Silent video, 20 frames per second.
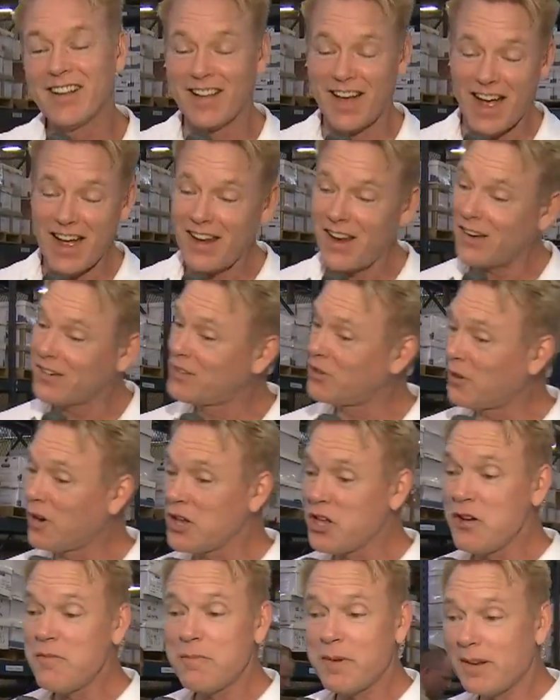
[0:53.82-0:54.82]
I know,
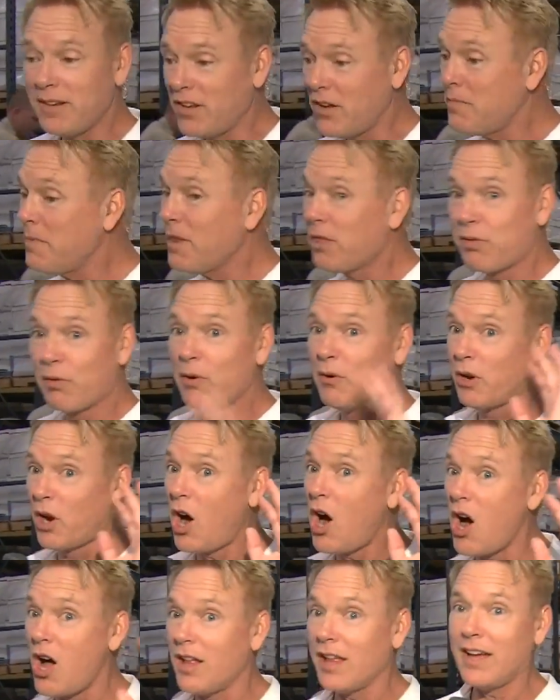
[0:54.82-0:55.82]
Troy. You've been you've been through
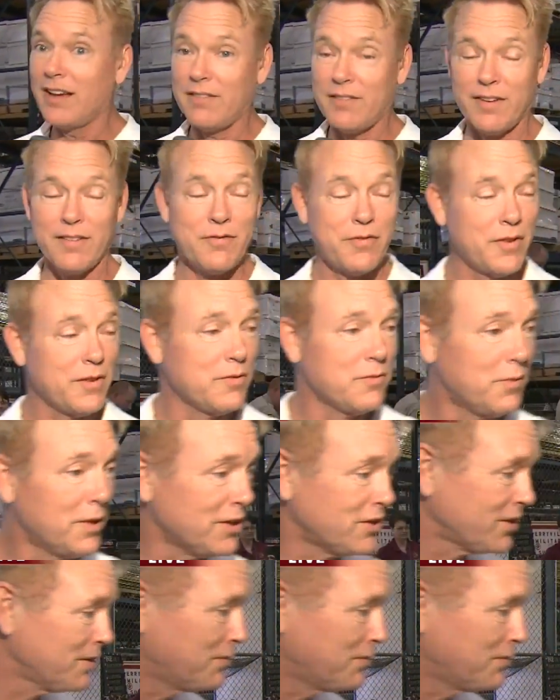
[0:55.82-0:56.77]
it all. If, if you want